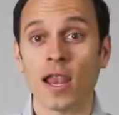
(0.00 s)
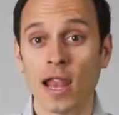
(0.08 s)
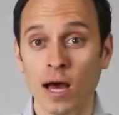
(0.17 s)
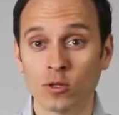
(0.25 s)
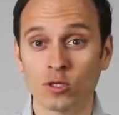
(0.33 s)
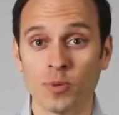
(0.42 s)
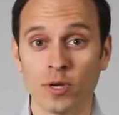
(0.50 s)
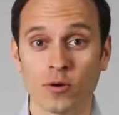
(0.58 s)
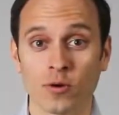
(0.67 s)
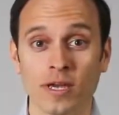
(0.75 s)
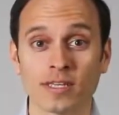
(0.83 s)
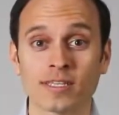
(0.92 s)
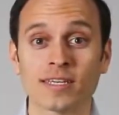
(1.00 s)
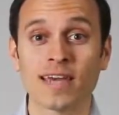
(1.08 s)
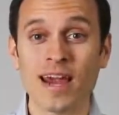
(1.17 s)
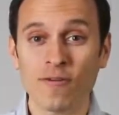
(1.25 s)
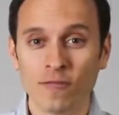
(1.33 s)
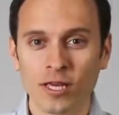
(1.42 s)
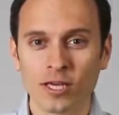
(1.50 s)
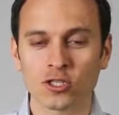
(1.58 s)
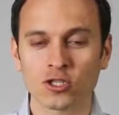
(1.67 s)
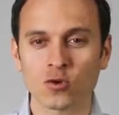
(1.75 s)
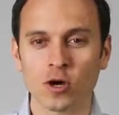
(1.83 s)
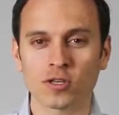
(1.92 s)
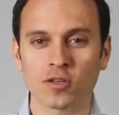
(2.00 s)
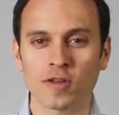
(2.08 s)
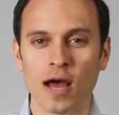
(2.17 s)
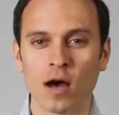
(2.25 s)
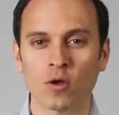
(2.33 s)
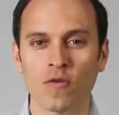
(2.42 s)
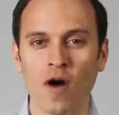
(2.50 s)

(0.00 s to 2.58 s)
loudspeaker is carefully constructed out of